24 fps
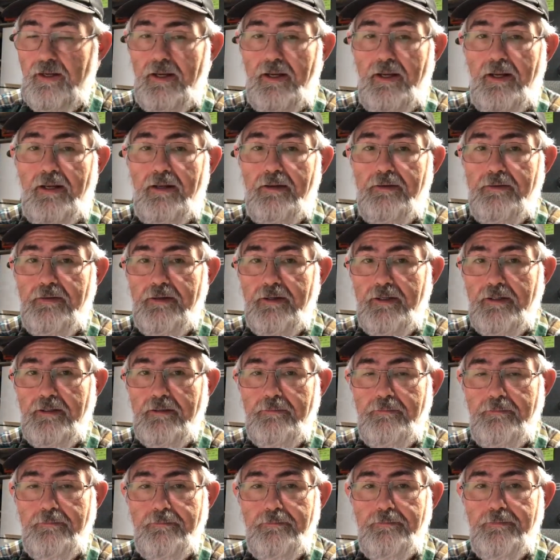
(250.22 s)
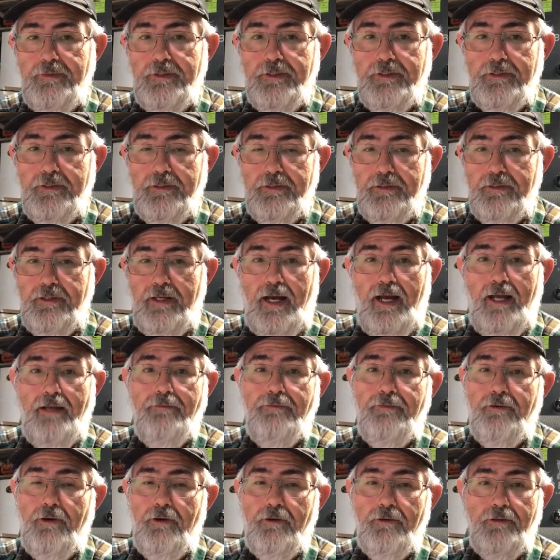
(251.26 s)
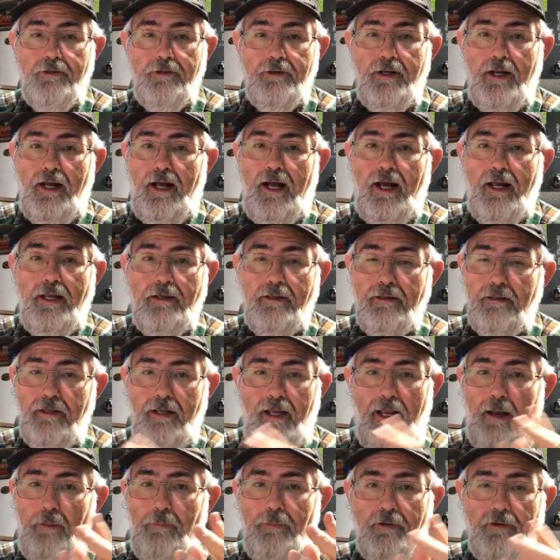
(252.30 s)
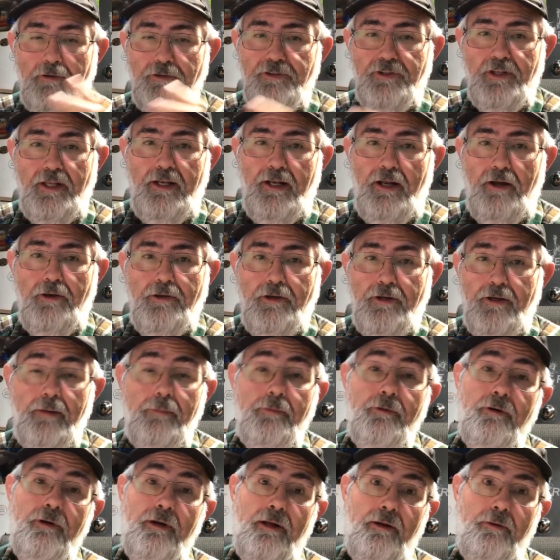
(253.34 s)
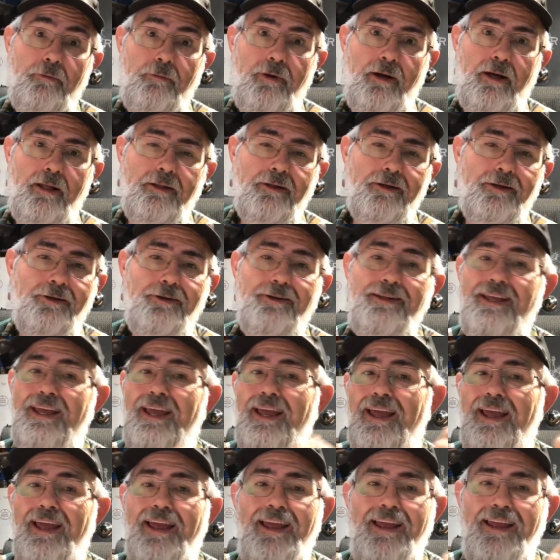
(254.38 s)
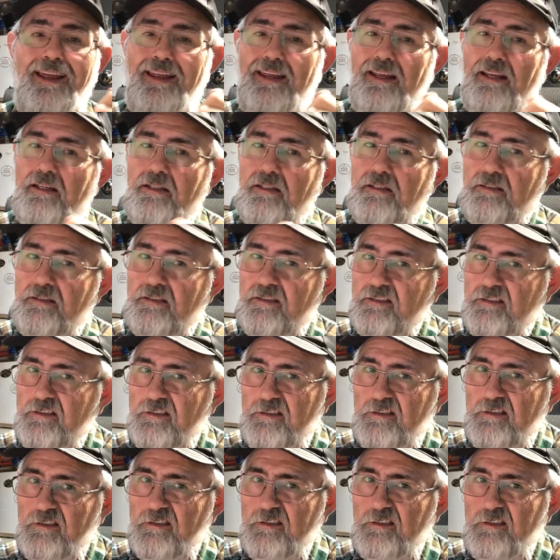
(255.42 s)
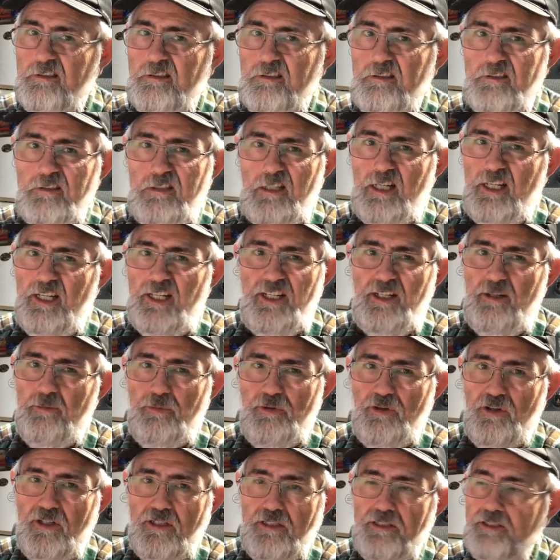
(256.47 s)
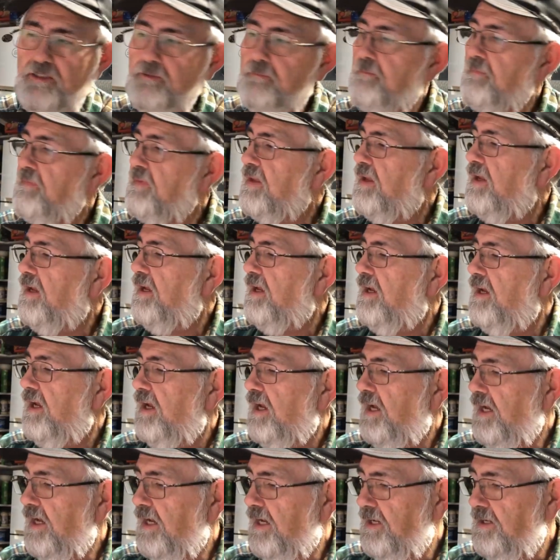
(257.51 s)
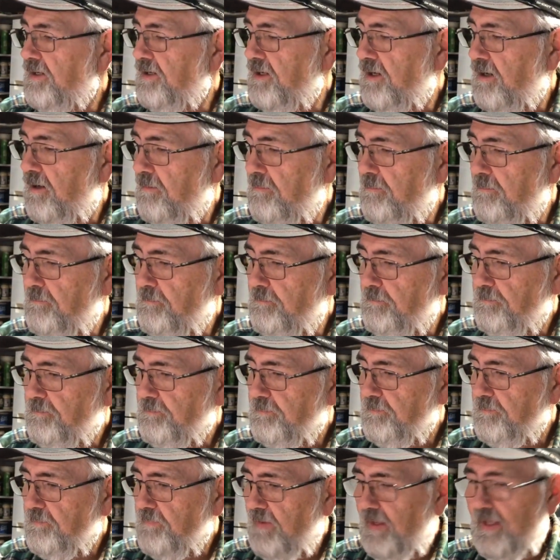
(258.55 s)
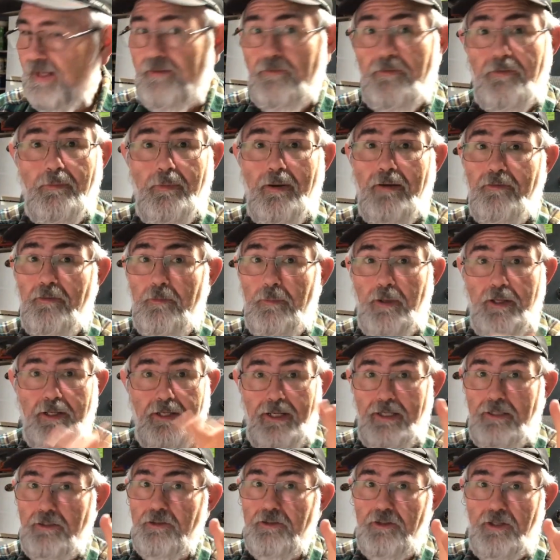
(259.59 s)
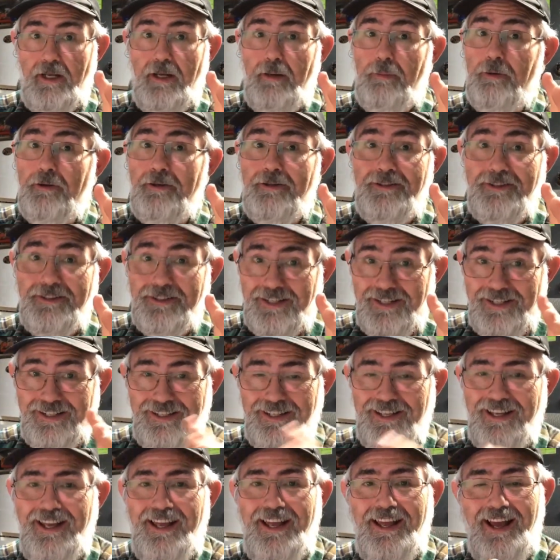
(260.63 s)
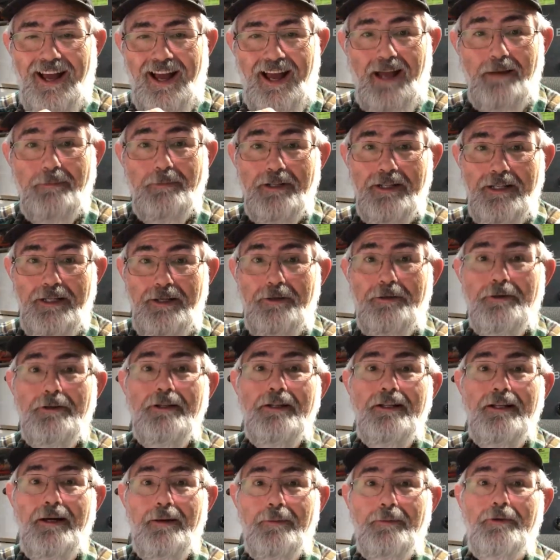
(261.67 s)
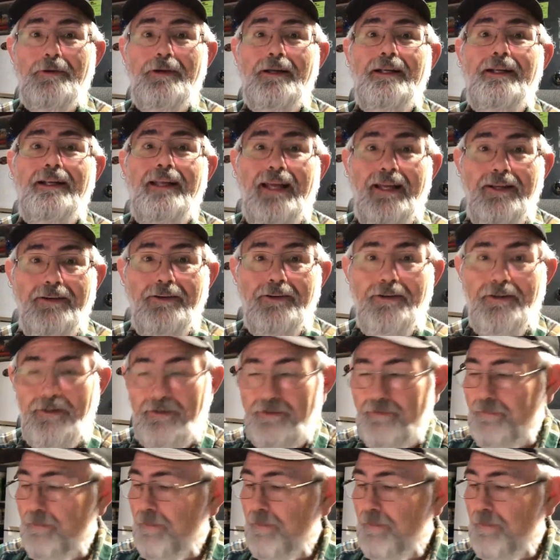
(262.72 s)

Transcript: And the iPhone or Apple sent out an upgrade a while ago. Yay! Hate upgrades. And hate them from everybody, not just Apple. I'm an equal upgrade hater.